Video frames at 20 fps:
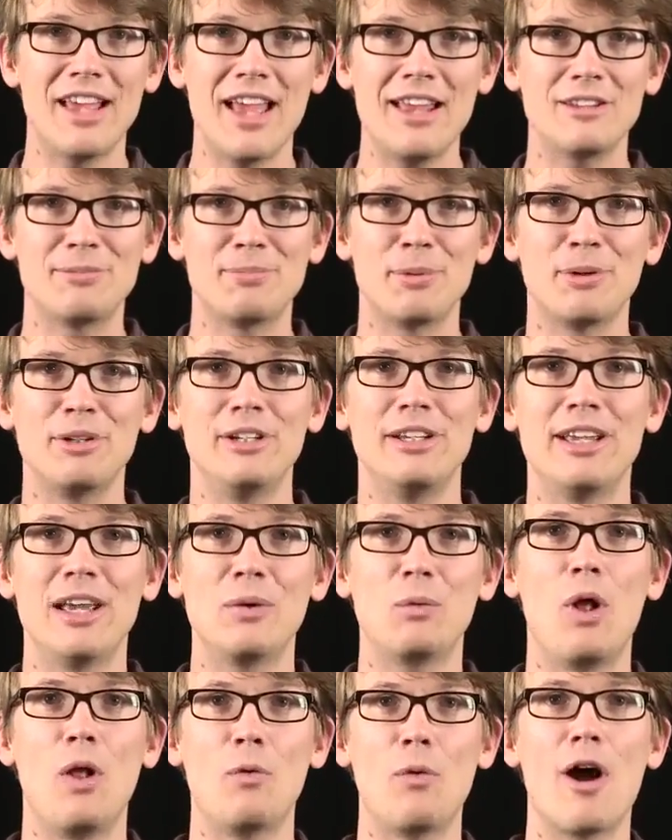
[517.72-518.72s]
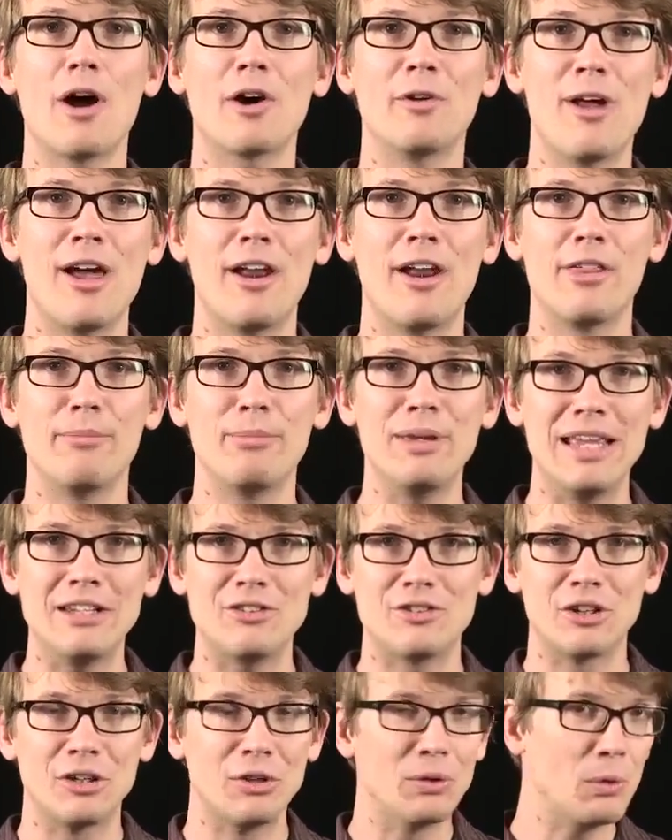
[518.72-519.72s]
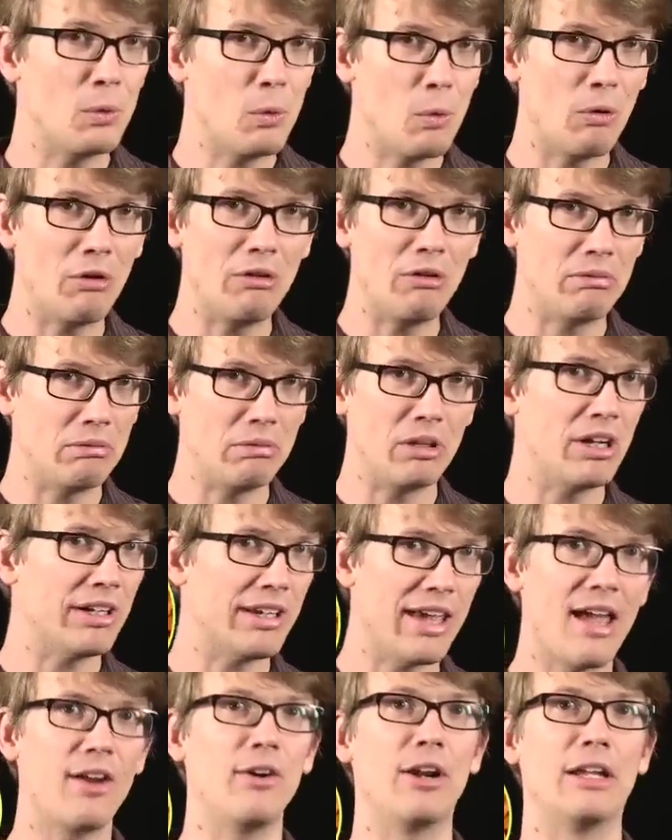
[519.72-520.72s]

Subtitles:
a sandspur you get while rocking around on the beach, or a